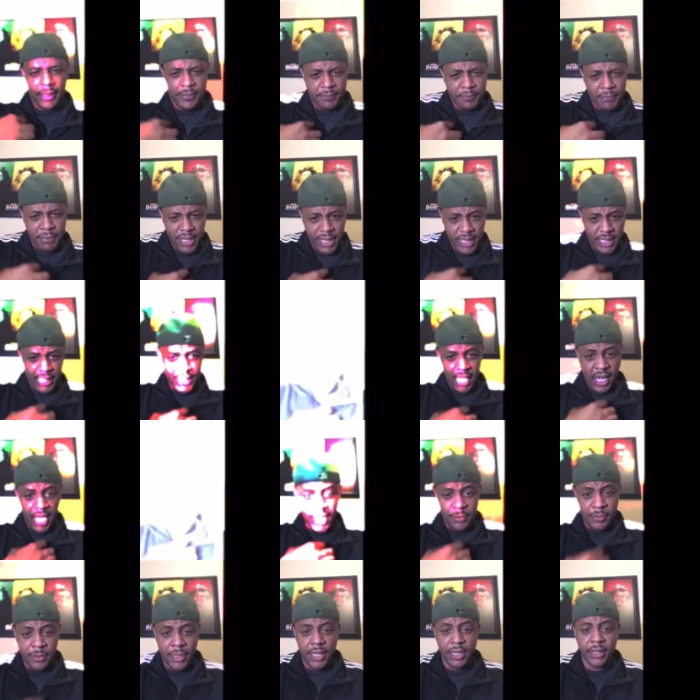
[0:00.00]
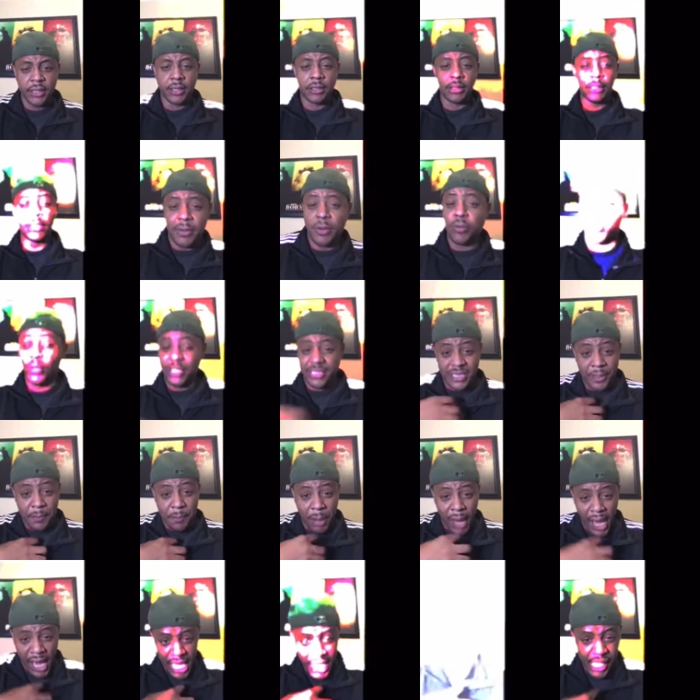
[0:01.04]
me, Kev Gill, was a
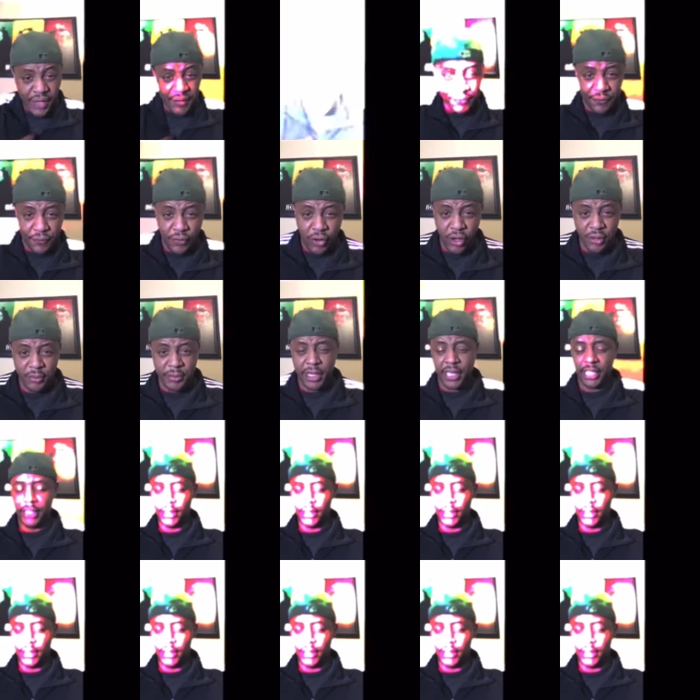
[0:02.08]
paid informant.